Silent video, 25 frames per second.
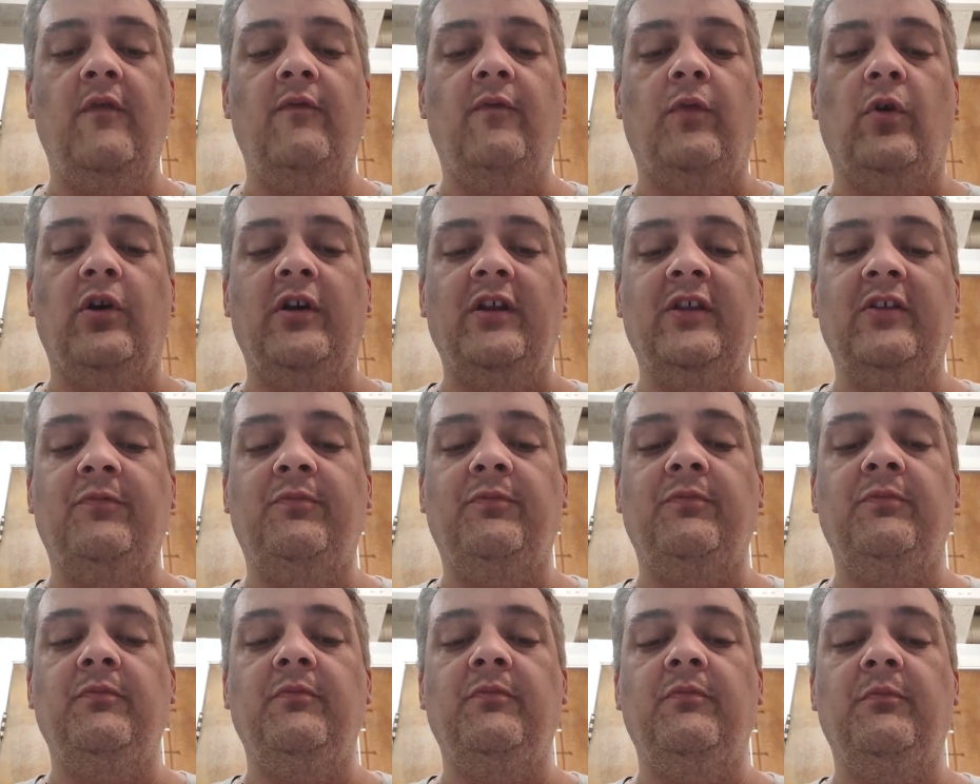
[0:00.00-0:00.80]
For it is
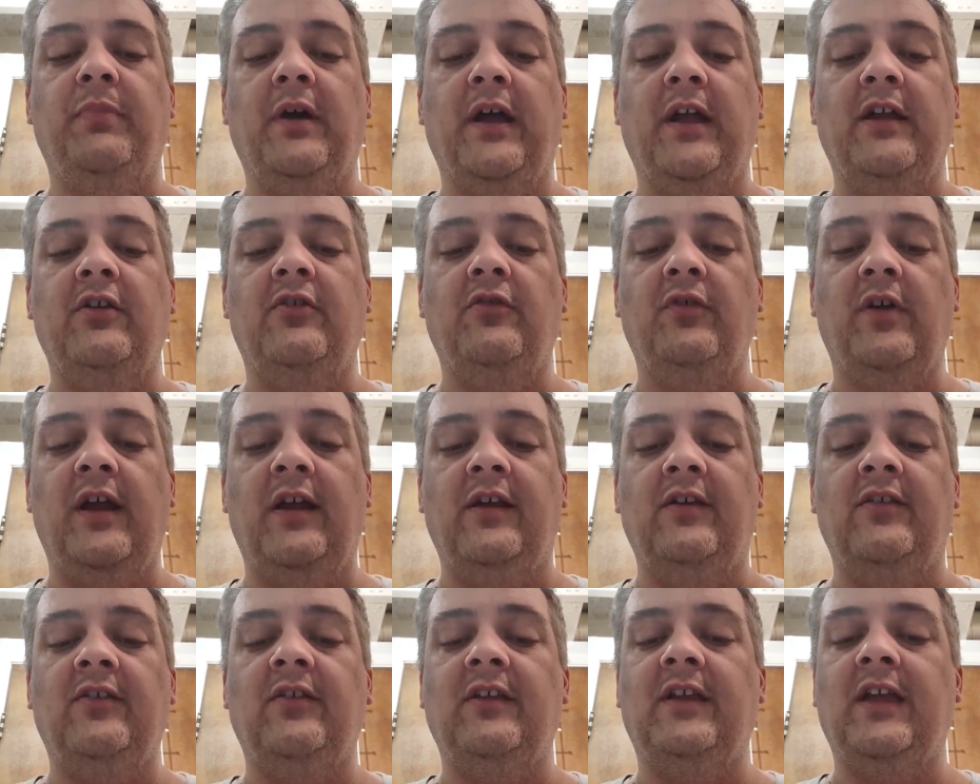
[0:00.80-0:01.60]
by
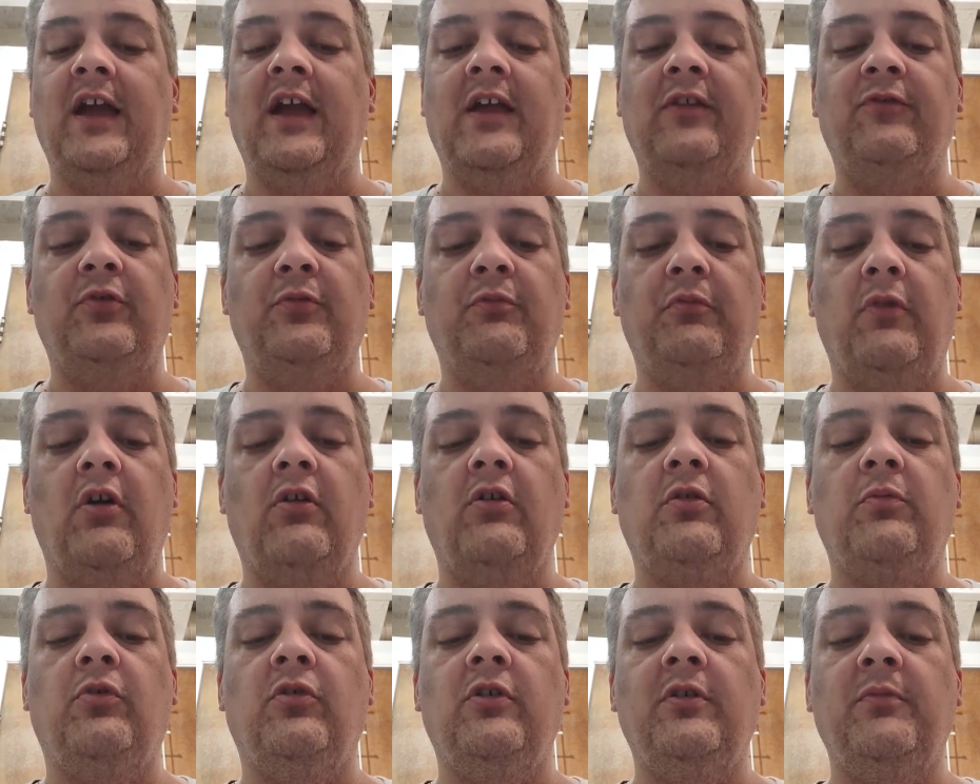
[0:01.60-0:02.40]
grace, God's
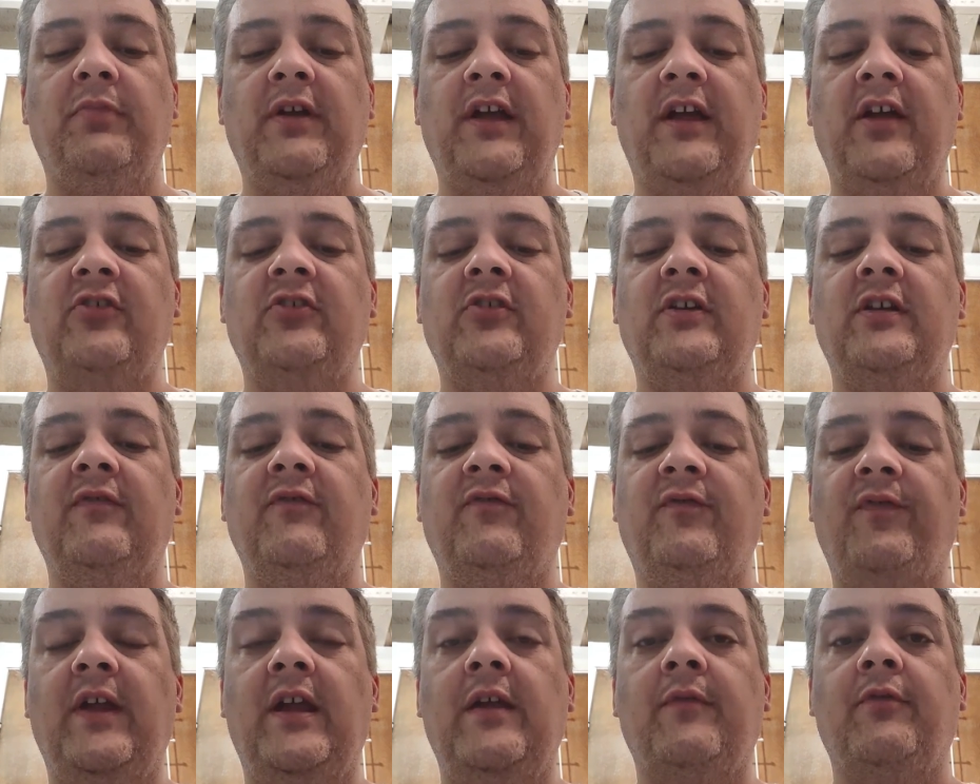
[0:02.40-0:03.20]
remarkable compassion and
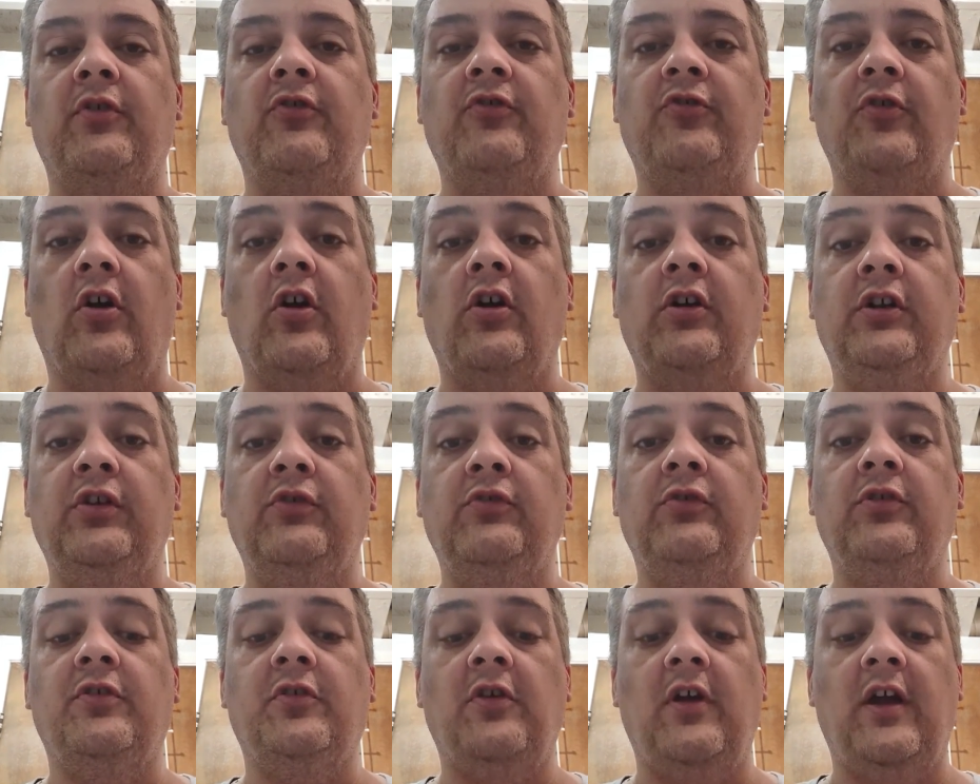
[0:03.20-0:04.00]
favor drawing you
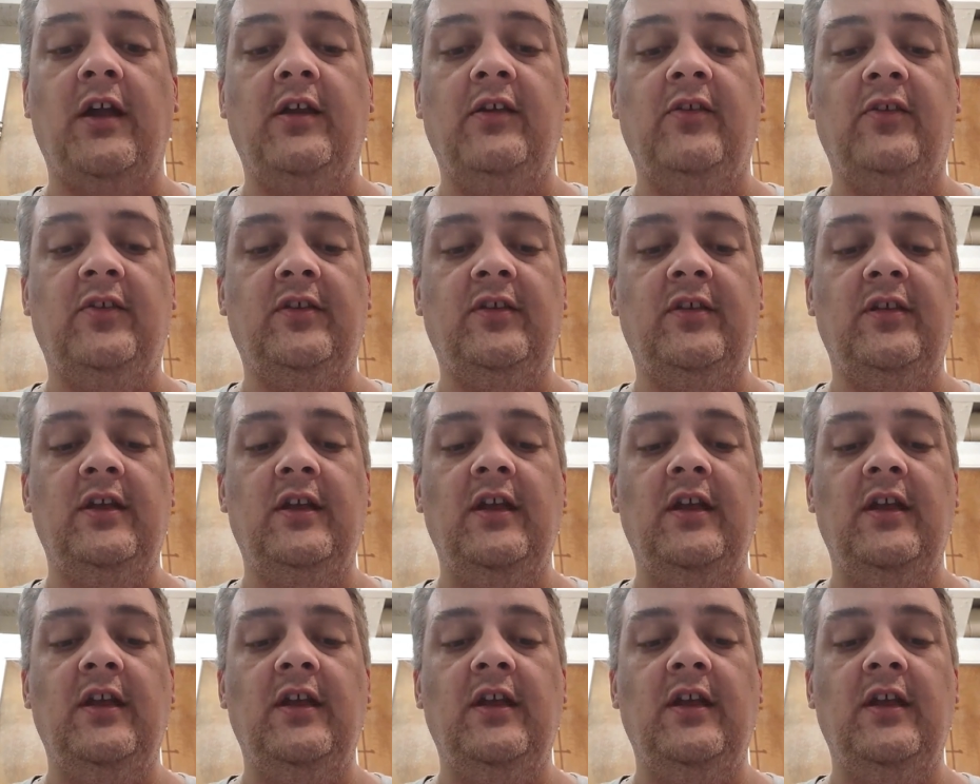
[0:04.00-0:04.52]
to Christ